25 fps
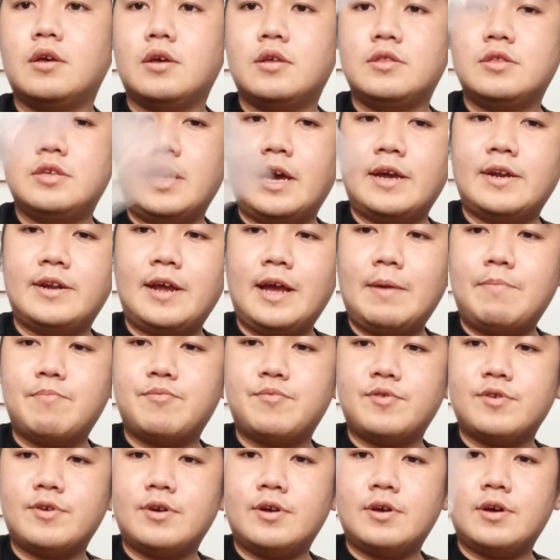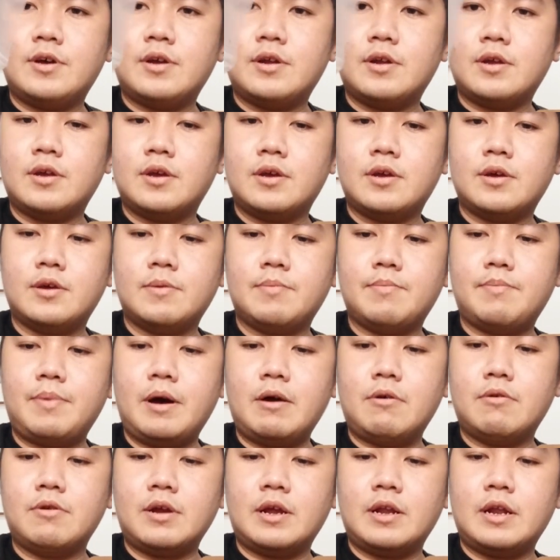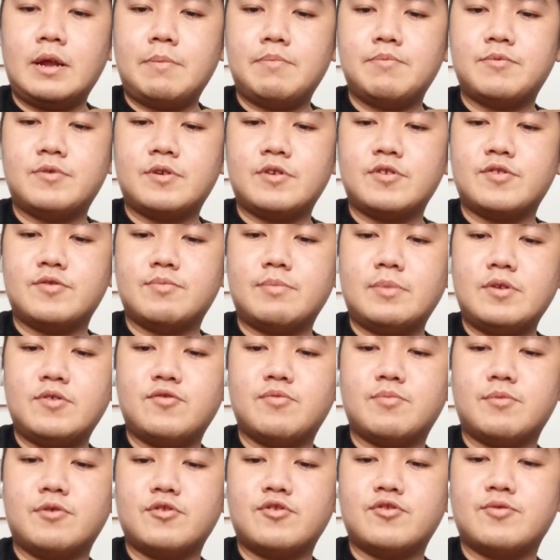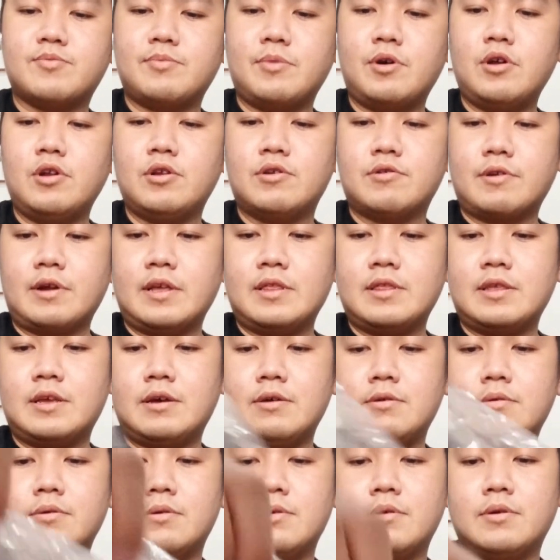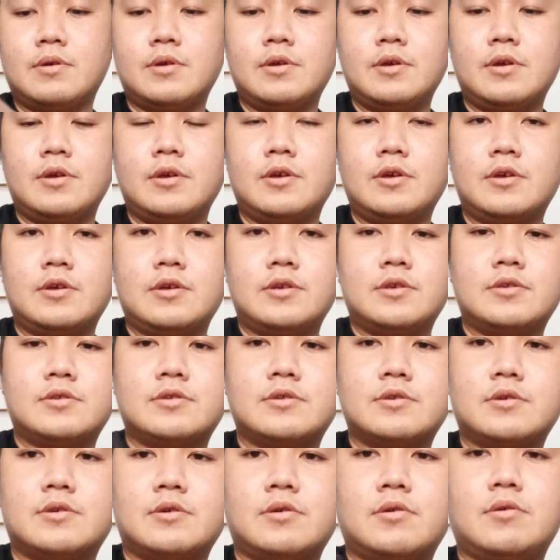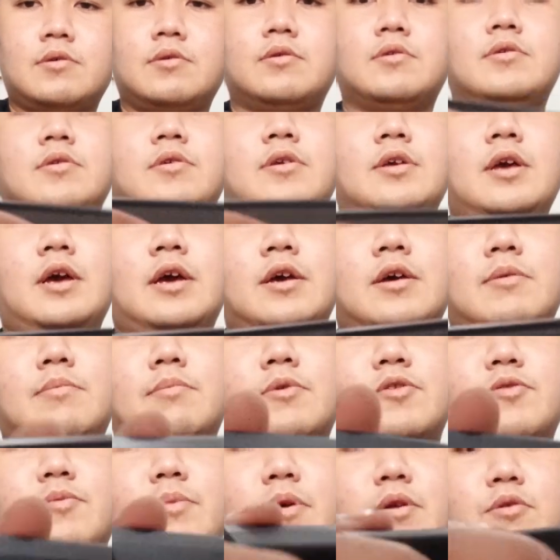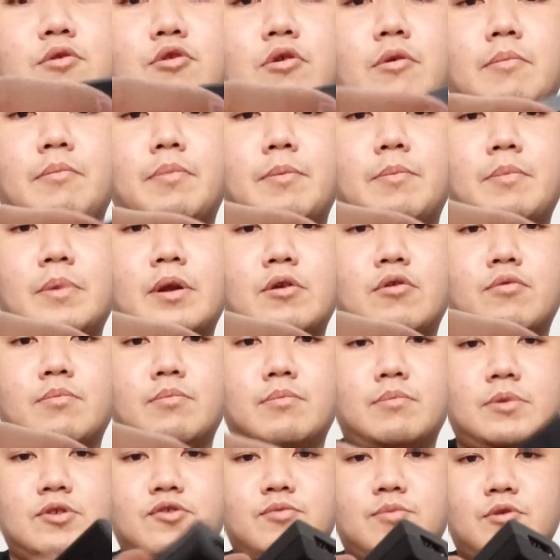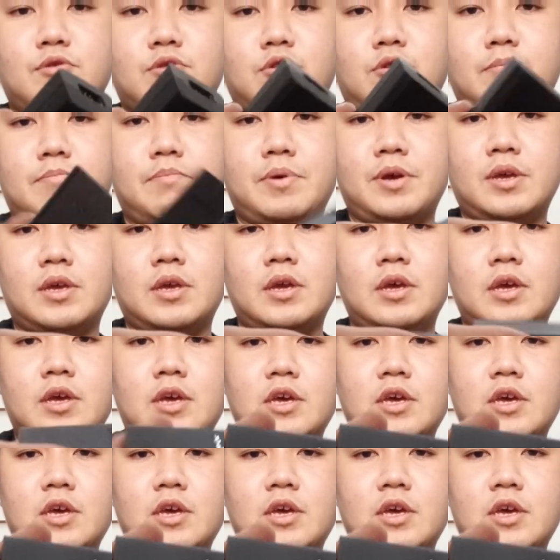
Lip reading: The adapter, power adapter is much more smaller right now. So yeah, much more compact.